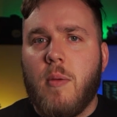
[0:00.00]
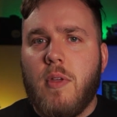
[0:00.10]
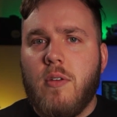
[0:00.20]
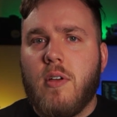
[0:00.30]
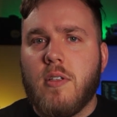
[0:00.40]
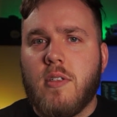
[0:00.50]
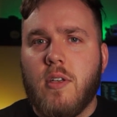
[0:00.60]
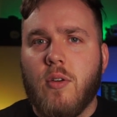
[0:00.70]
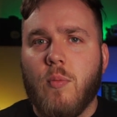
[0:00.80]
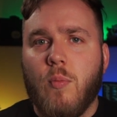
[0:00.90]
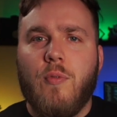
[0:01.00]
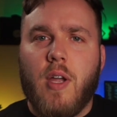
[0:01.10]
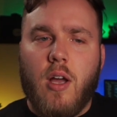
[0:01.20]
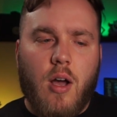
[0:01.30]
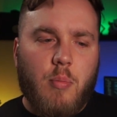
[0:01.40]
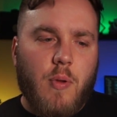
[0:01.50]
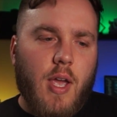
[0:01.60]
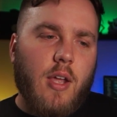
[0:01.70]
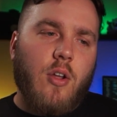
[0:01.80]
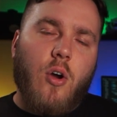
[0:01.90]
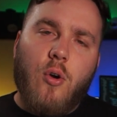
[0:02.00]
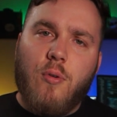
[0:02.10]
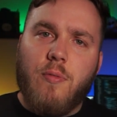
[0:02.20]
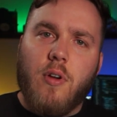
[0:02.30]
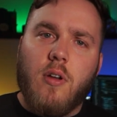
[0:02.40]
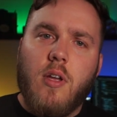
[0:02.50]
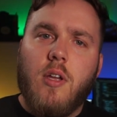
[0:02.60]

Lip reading: maybe you consider moving up and over